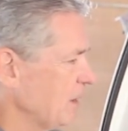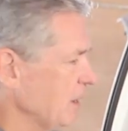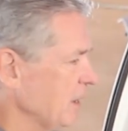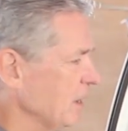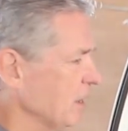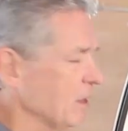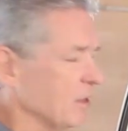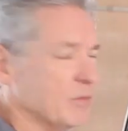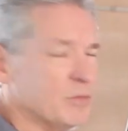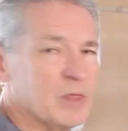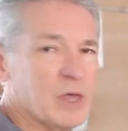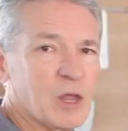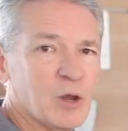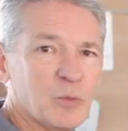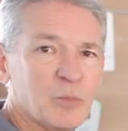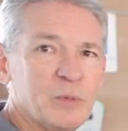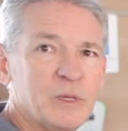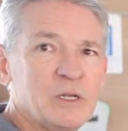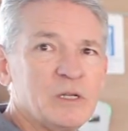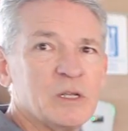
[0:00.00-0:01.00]
And
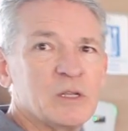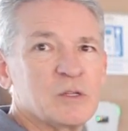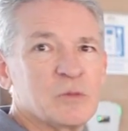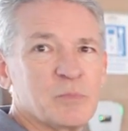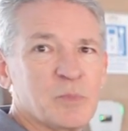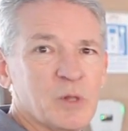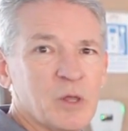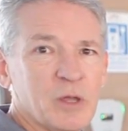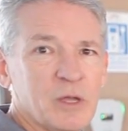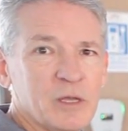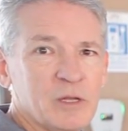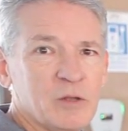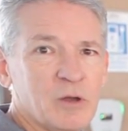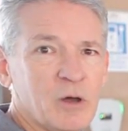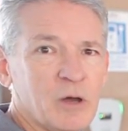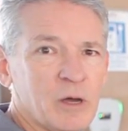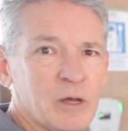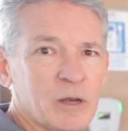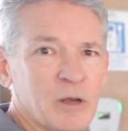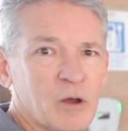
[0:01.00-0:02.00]
that'll be displayed
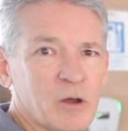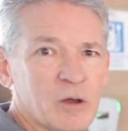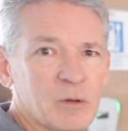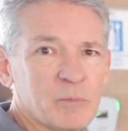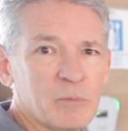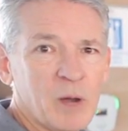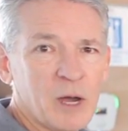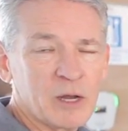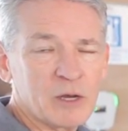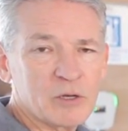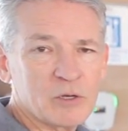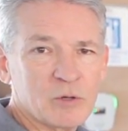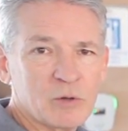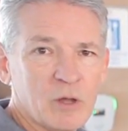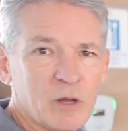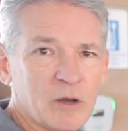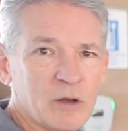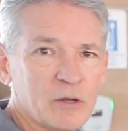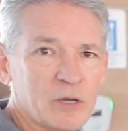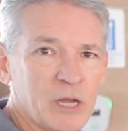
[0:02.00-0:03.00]
on our
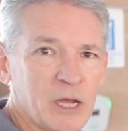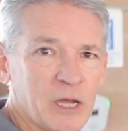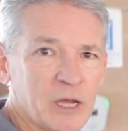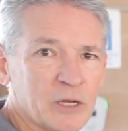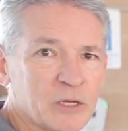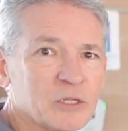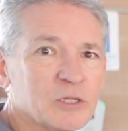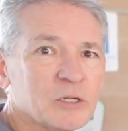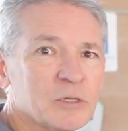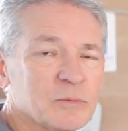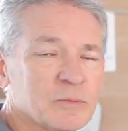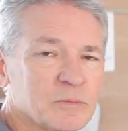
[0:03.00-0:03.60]
monitor on our dash.